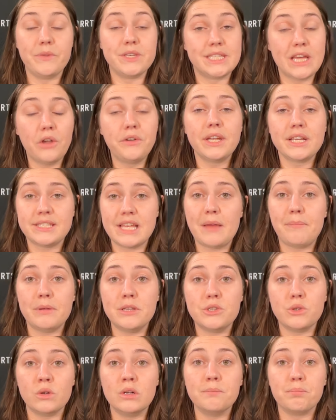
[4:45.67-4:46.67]
The Celtics have
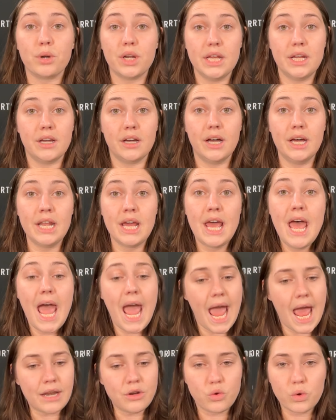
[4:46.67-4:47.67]
been doing pretty good,
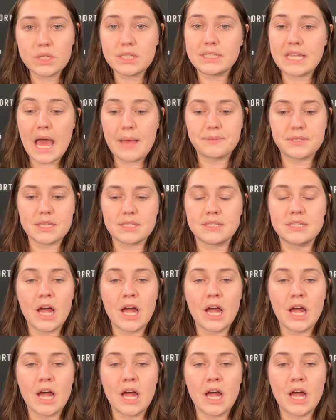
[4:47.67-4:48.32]
and Kristaps'